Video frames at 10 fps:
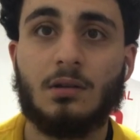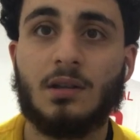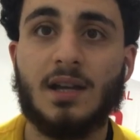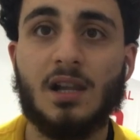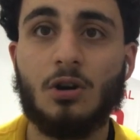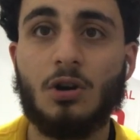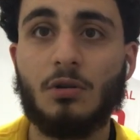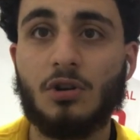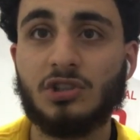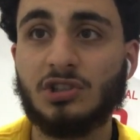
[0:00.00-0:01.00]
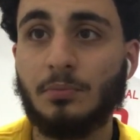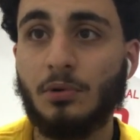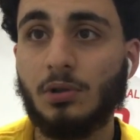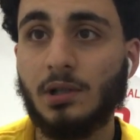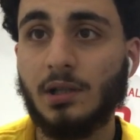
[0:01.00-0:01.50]
Callahan crosses the
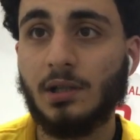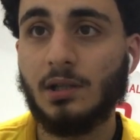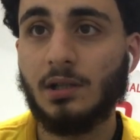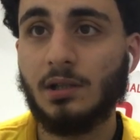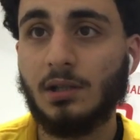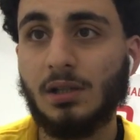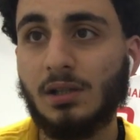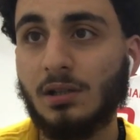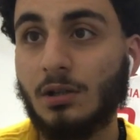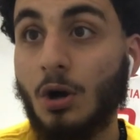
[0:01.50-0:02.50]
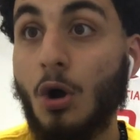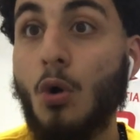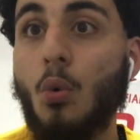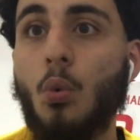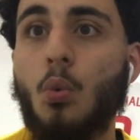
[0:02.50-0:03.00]
ball in.
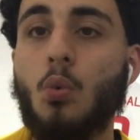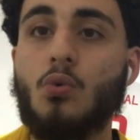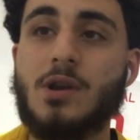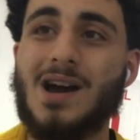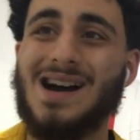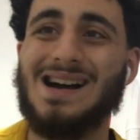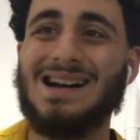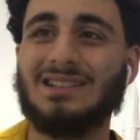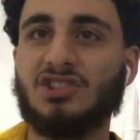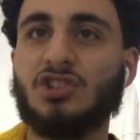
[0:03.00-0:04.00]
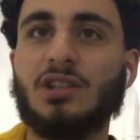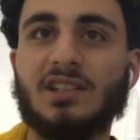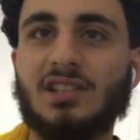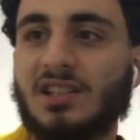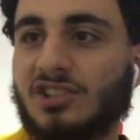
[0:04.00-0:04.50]
Oh, nah. Shoot, I think that